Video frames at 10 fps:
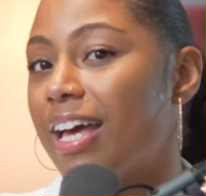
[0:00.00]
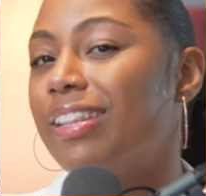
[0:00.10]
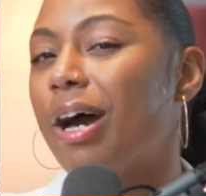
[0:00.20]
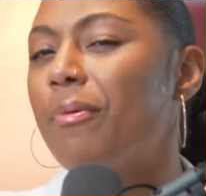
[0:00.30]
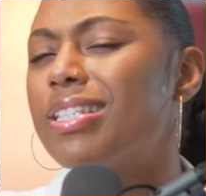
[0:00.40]

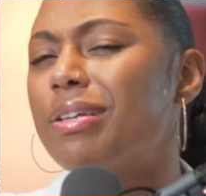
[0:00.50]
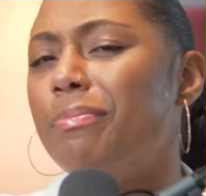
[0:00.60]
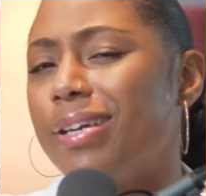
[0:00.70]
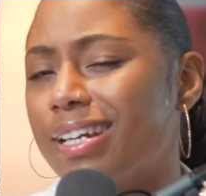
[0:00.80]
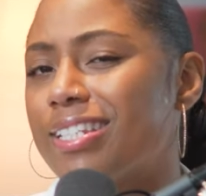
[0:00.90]
That was the
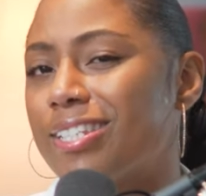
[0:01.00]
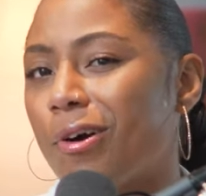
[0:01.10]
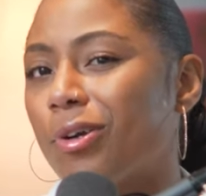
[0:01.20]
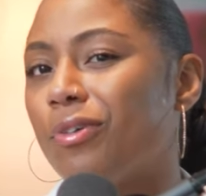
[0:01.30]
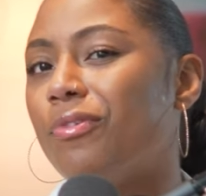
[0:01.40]
biggest
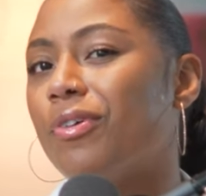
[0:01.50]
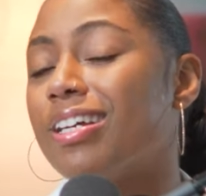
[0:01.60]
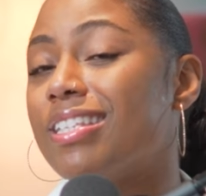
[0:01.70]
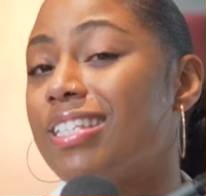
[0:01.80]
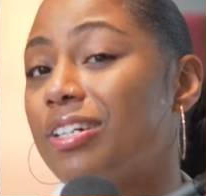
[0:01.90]
total for
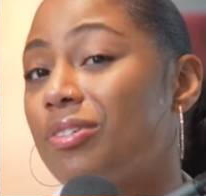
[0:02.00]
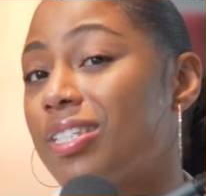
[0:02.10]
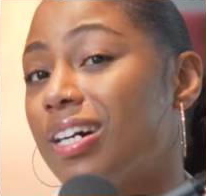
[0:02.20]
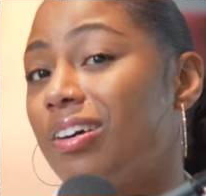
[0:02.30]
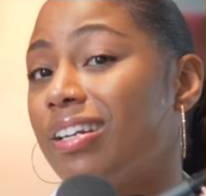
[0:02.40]
a single
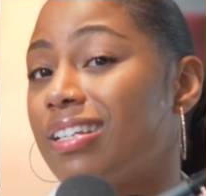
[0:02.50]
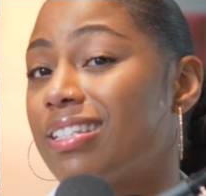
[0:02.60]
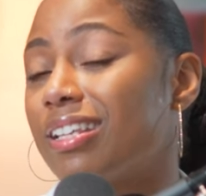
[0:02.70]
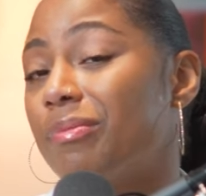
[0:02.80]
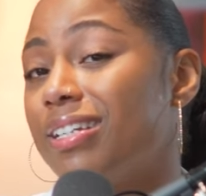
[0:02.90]
sale in a
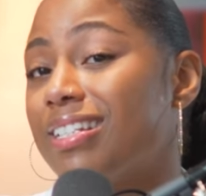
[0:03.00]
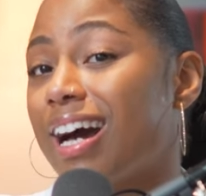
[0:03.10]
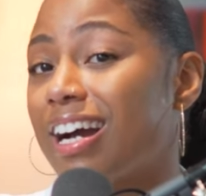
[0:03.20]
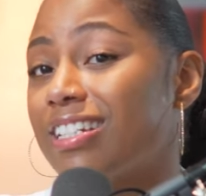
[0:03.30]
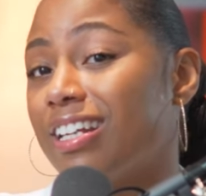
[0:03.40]
Sotheby's
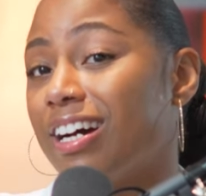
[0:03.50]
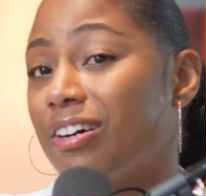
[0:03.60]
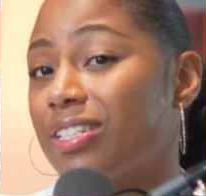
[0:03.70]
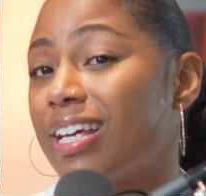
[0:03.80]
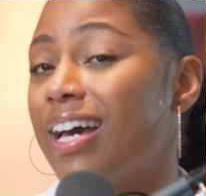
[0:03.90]
auction
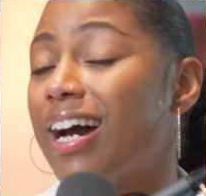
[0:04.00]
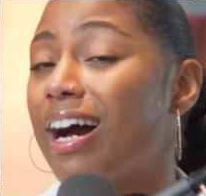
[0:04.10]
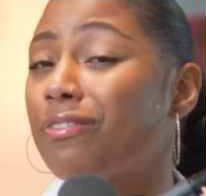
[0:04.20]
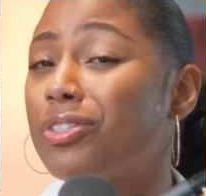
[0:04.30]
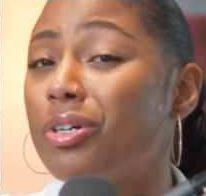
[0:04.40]
house
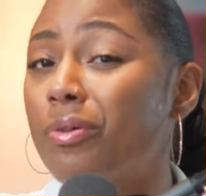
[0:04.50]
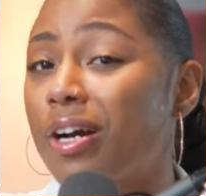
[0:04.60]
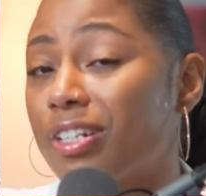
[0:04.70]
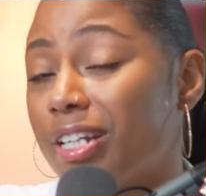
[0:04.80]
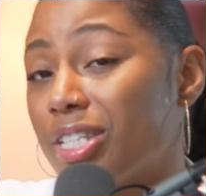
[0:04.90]
out of two
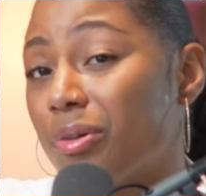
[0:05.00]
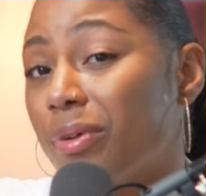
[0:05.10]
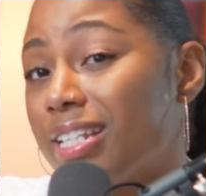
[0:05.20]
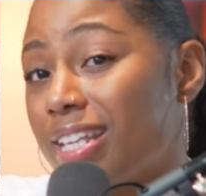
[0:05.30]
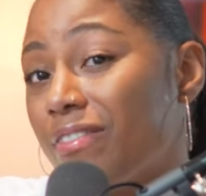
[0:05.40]
hundred
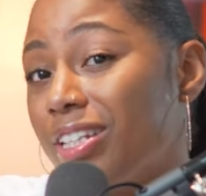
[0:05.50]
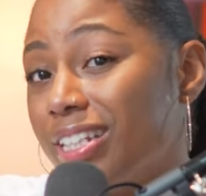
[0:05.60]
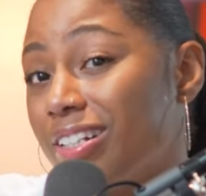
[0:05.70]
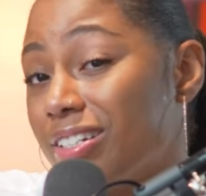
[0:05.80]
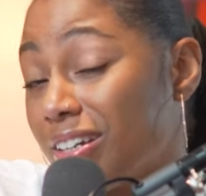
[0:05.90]
twenty-seven
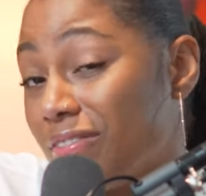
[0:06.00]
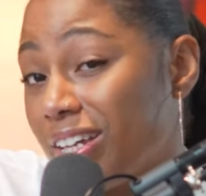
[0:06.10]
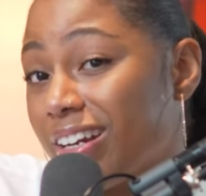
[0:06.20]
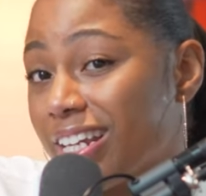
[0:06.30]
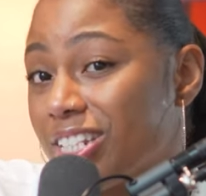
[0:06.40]
years of
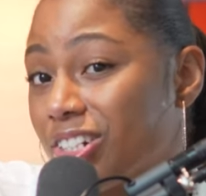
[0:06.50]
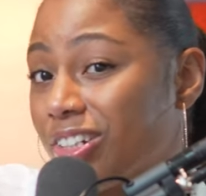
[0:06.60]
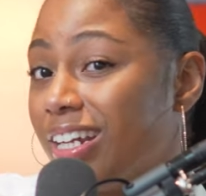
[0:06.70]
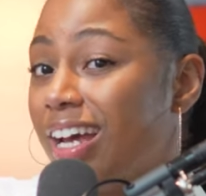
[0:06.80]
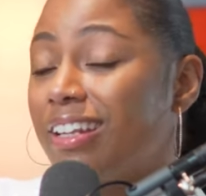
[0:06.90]
their
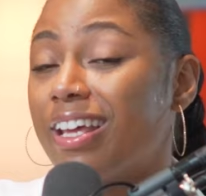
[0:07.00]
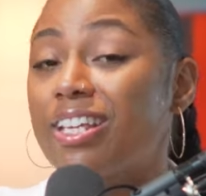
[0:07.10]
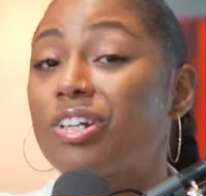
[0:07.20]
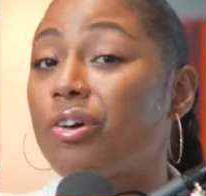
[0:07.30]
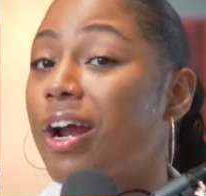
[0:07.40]
history.
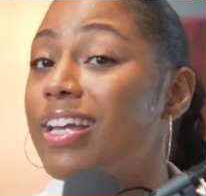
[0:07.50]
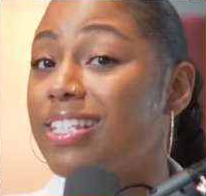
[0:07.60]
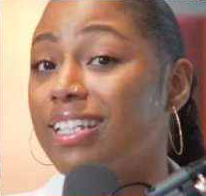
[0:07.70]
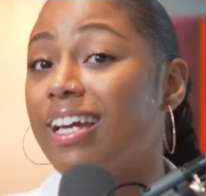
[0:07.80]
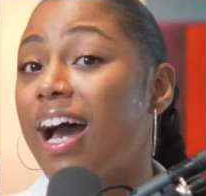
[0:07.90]
That's
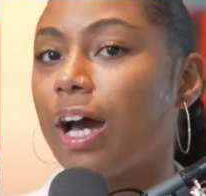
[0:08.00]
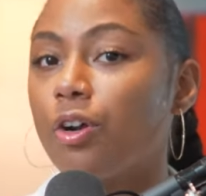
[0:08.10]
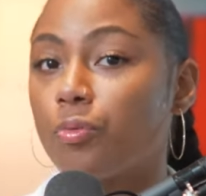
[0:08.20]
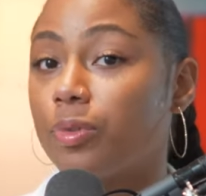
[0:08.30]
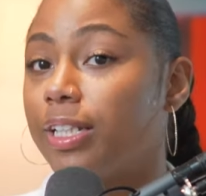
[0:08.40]
crazy. I
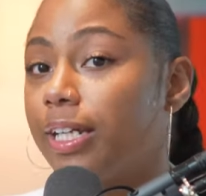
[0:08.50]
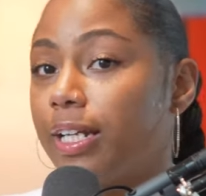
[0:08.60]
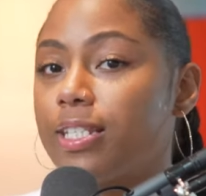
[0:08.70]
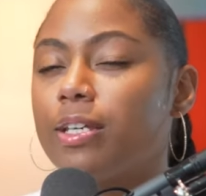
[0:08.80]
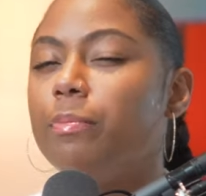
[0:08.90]
don't really get
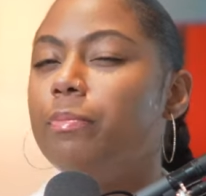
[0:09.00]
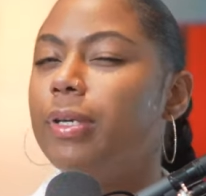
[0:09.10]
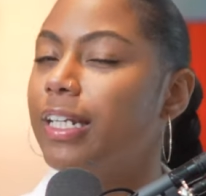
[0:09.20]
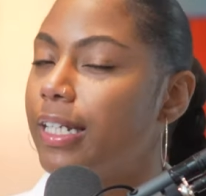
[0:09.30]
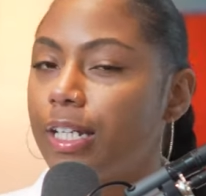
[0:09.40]
into
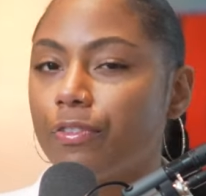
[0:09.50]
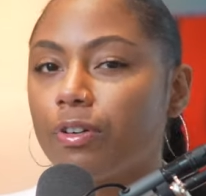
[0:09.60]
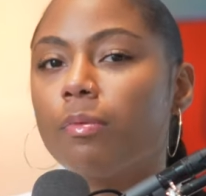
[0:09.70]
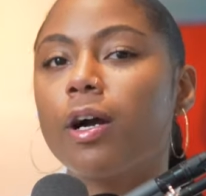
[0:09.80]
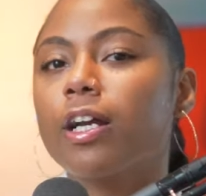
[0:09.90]
many
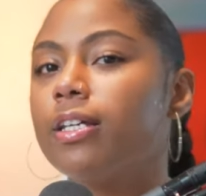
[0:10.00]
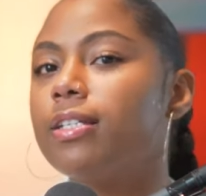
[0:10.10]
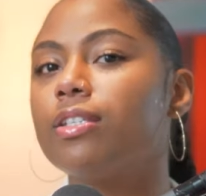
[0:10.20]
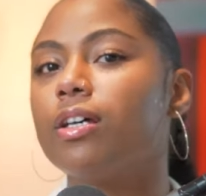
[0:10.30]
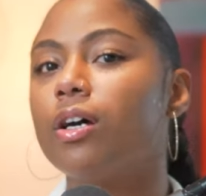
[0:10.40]
different
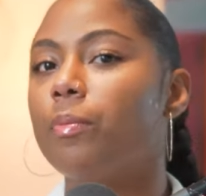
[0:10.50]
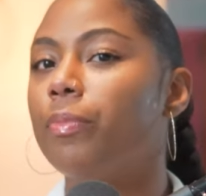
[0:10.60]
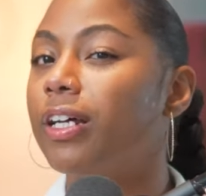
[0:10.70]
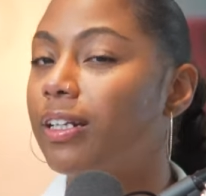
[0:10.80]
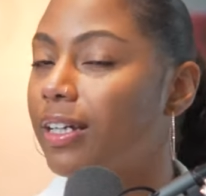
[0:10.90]
markets,
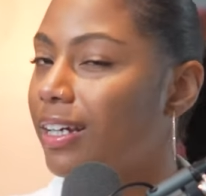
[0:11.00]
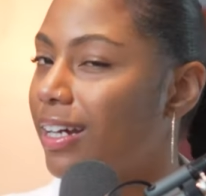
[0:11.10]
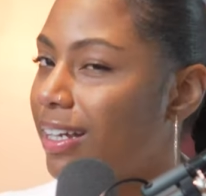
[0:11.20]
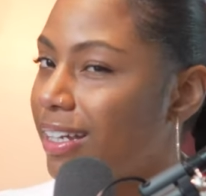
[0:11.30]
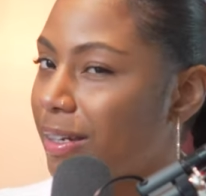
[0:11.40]
but
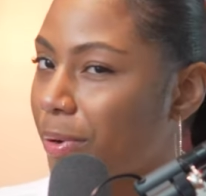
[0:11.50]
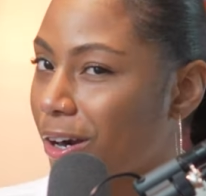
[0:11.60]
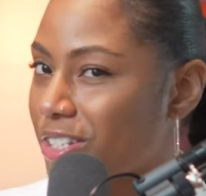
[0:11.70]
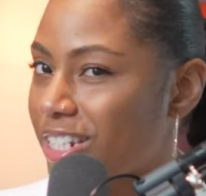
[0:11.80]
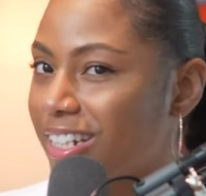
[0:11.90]

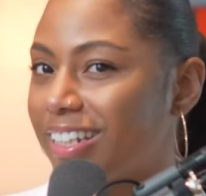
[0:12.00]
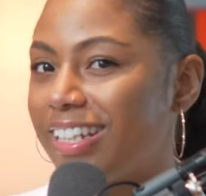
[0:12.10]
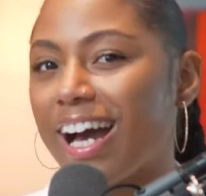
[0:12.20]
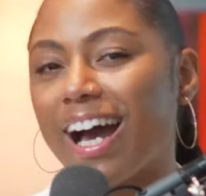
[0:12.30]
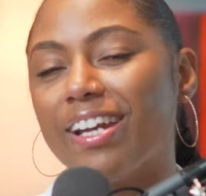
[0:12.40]

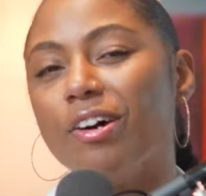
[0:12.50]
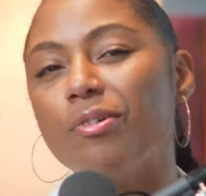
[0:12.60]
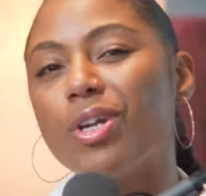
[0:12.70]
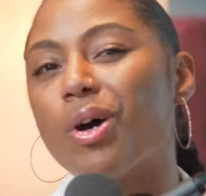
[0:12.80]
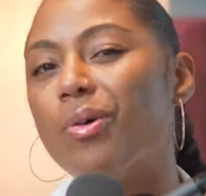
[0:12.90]
personally, I
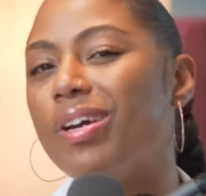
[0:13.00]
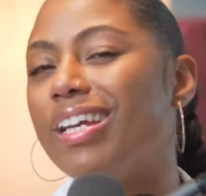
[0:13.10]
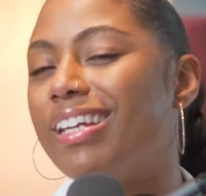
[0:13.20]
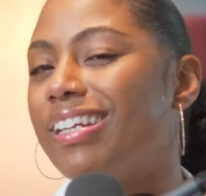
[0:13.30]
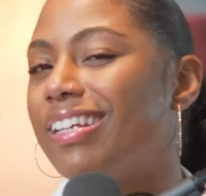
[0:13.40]
don't know
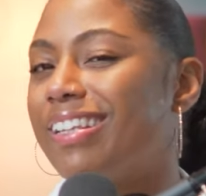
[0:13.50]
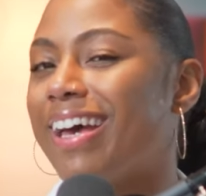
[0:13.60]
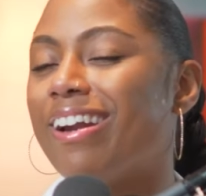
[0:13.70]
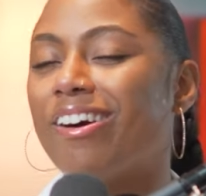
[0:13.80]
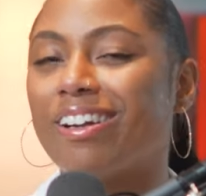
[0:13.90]
any
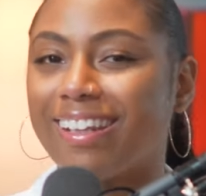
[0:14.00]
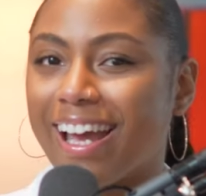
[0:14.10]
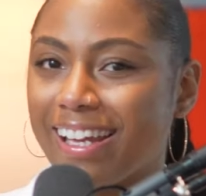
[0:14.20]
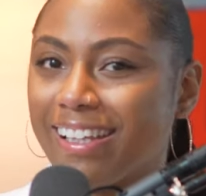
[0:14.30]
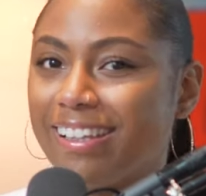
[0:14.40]
that are
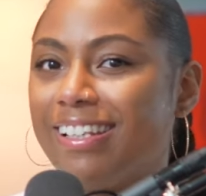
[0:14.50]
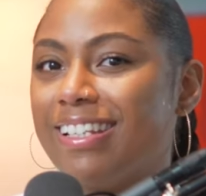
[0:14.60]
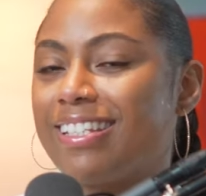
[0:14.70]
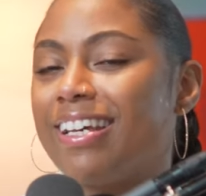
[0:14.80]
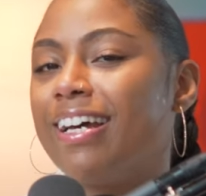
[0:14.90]
like
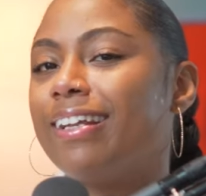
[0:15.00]
this.